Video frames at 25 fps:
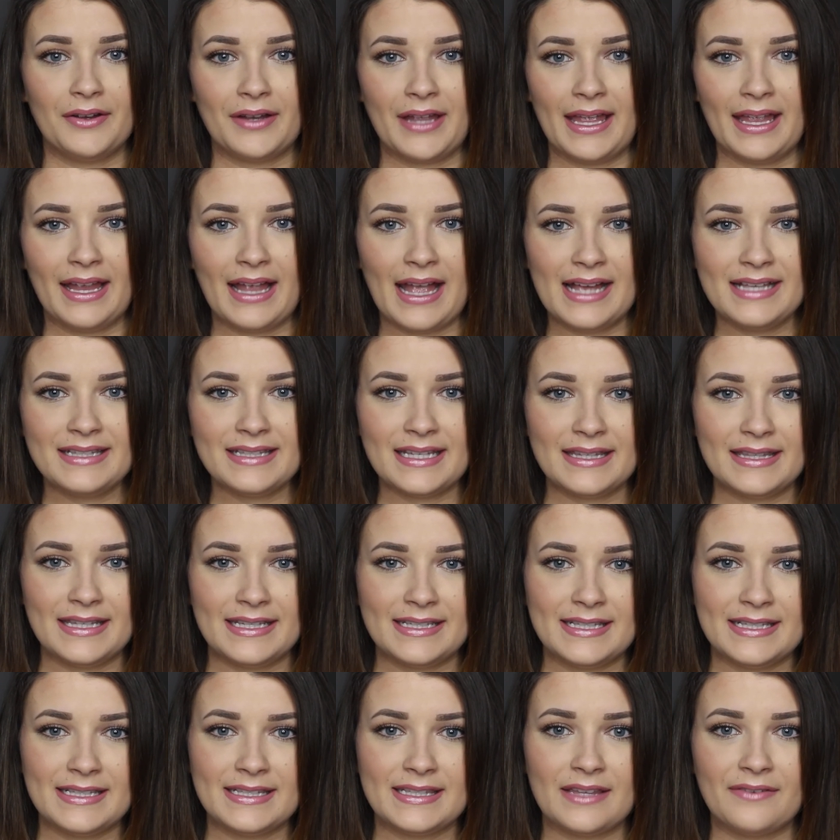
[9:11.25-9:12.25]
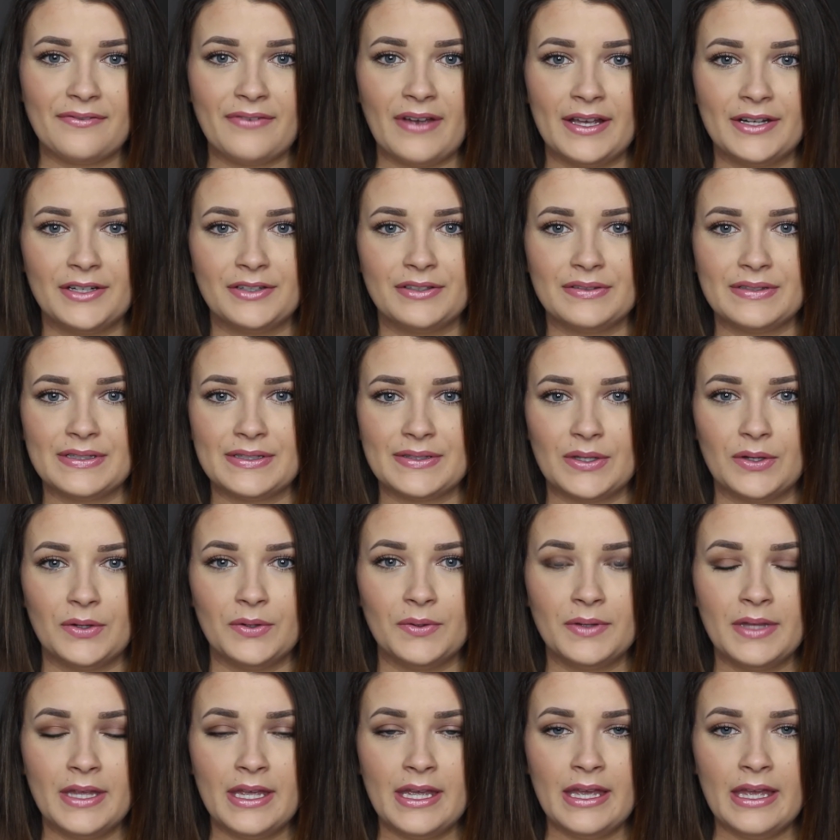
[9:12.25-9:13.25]
Okay guys, and this is the final
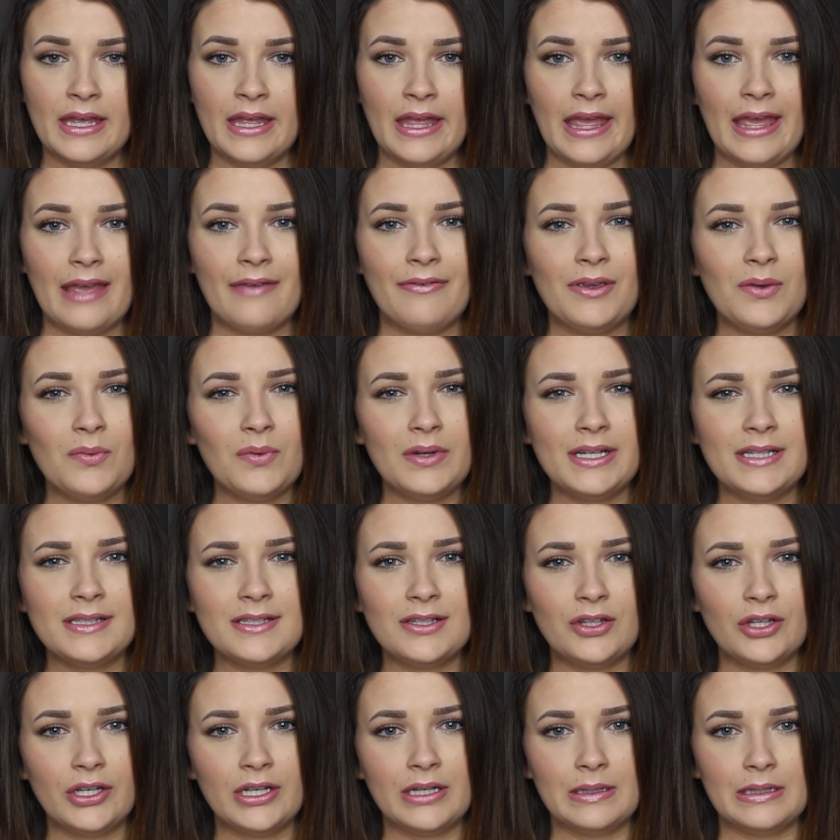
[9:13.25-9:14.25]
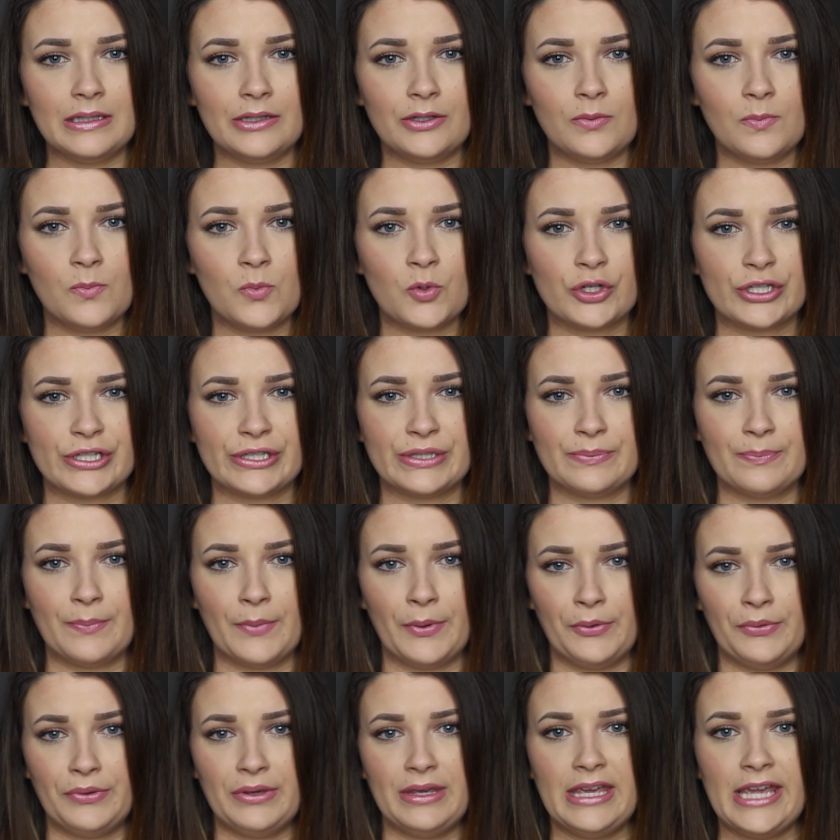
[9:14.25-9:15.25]
result. If you want it to look a little more
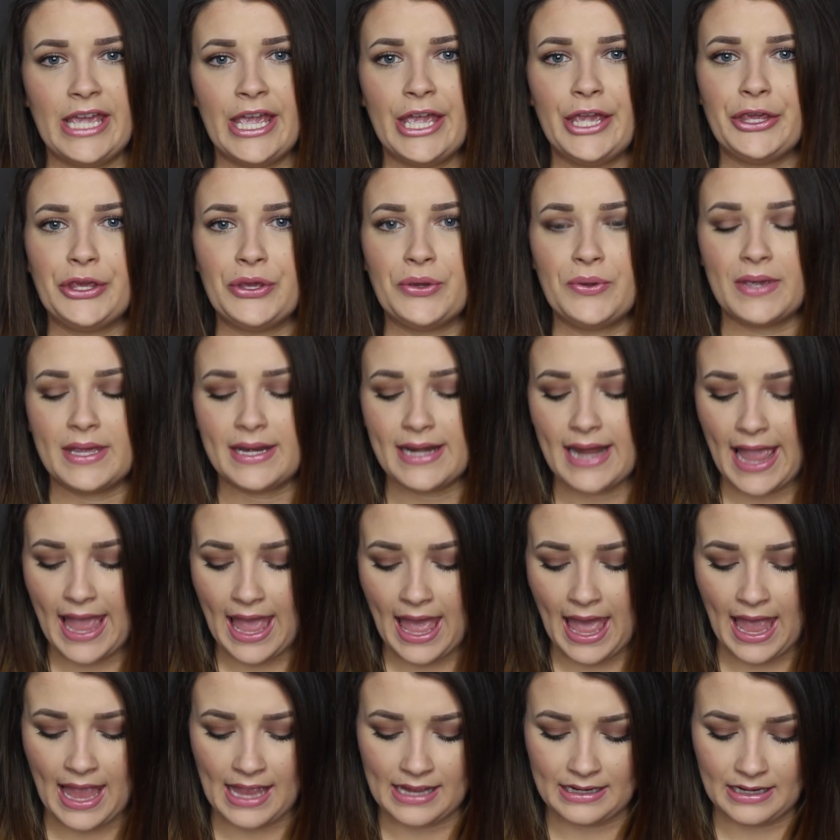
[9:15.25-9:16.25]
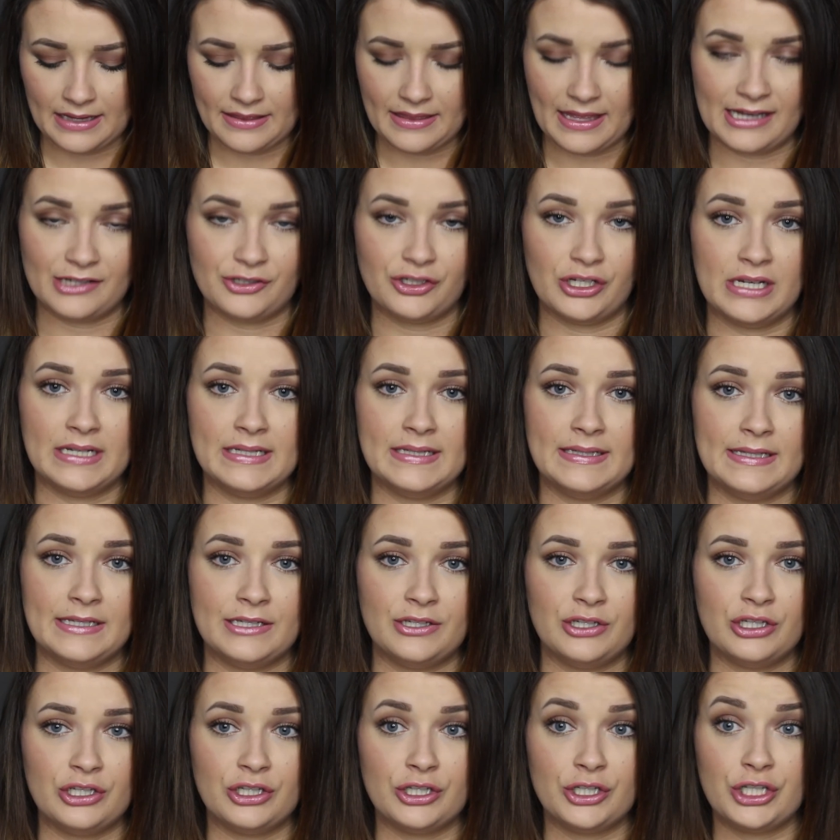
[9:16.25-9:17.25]
smoky, you can add that
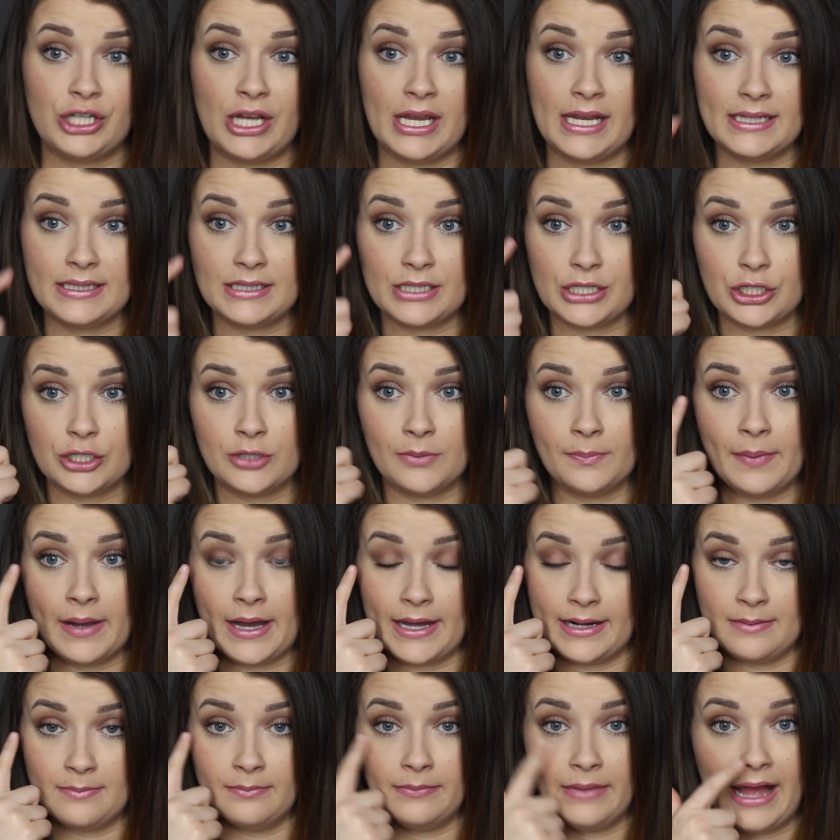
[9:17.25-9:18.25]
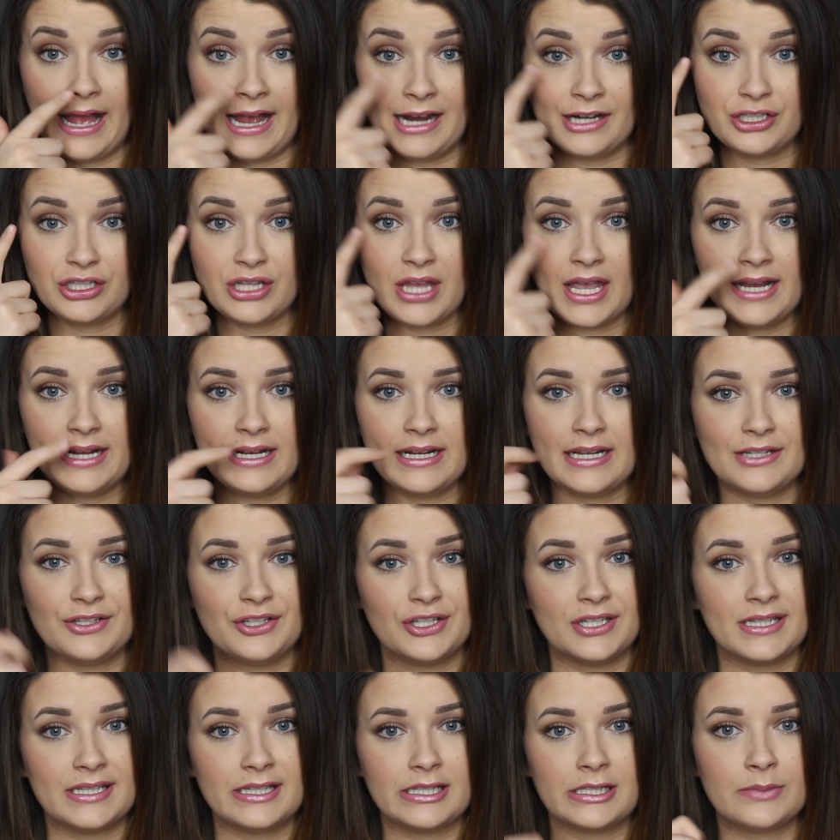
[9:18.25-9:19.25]
transition shade to your bottom lash line and
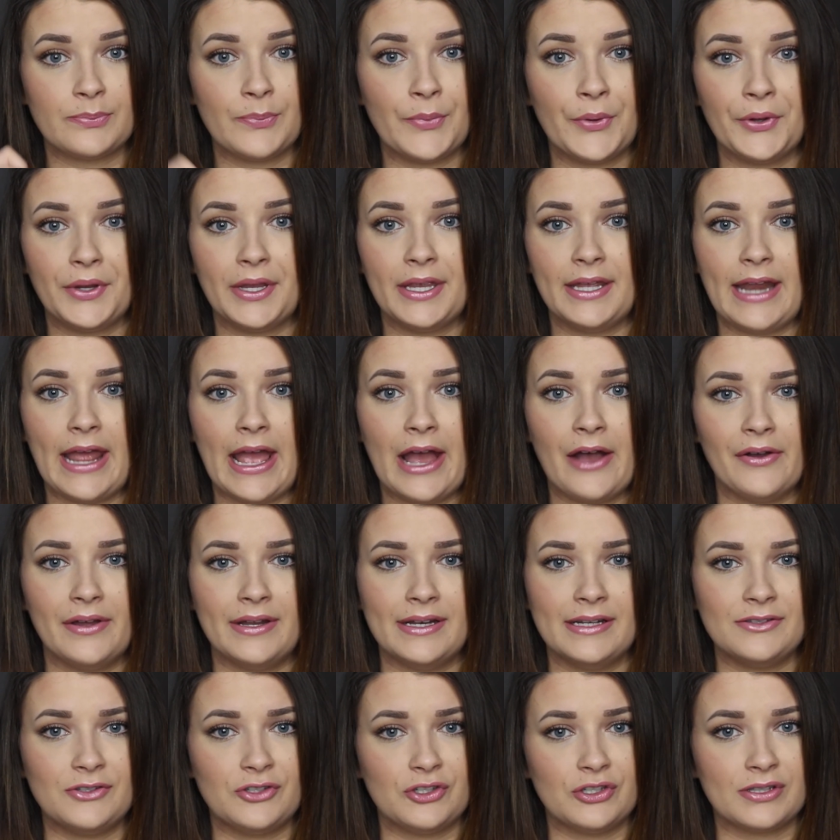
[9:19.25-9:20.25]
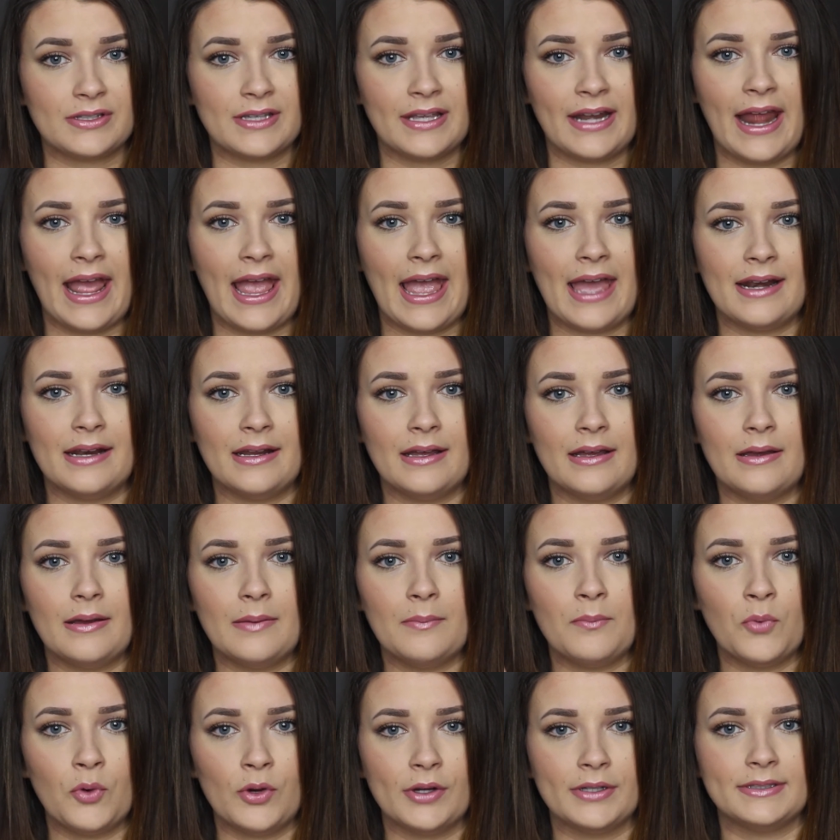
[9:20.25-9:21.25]
just smoke it out, and it's just going to add
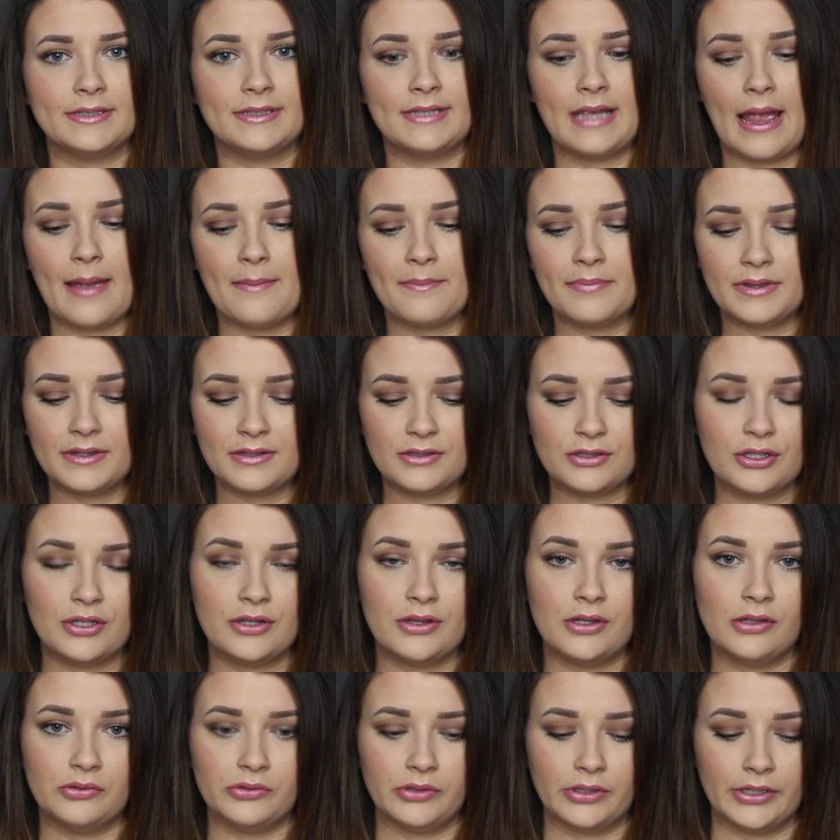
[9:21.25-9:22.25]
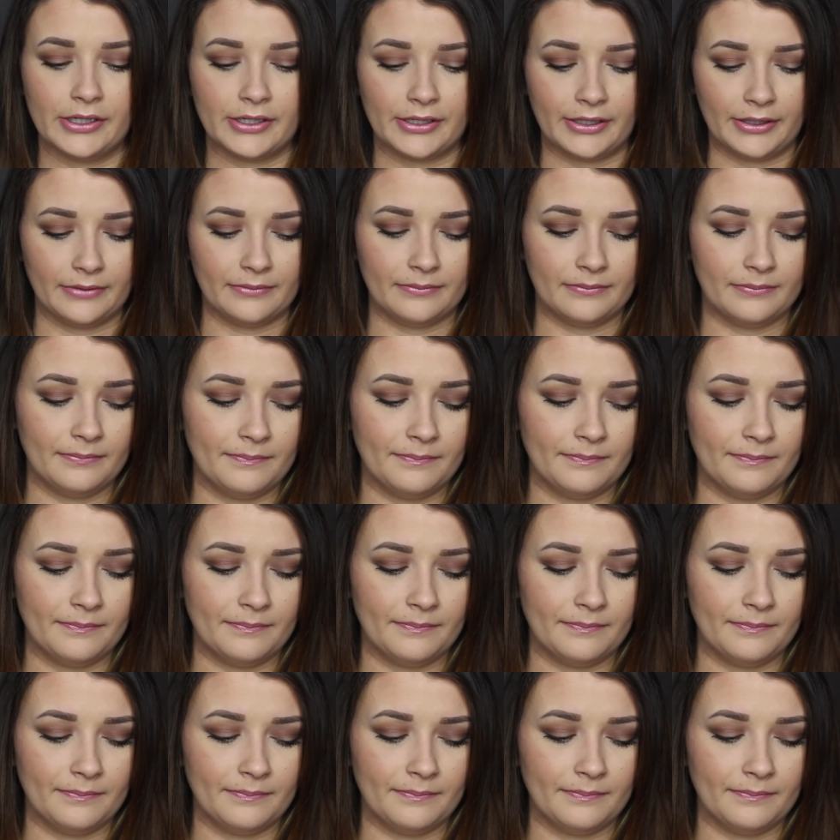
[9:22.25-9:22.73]
more depth to the look.